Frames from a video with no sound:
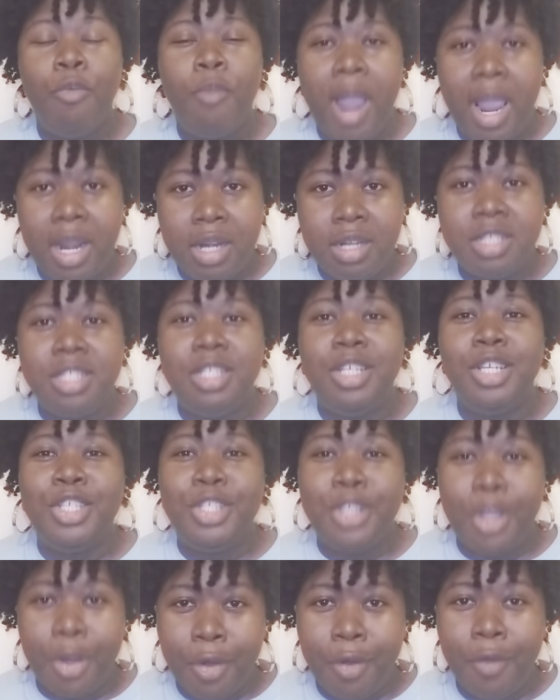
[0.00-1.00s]
writers
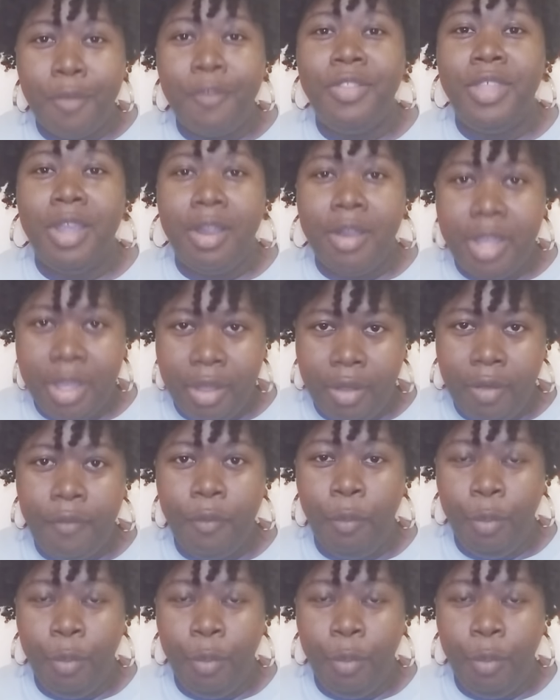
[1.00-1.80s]
deserve their F,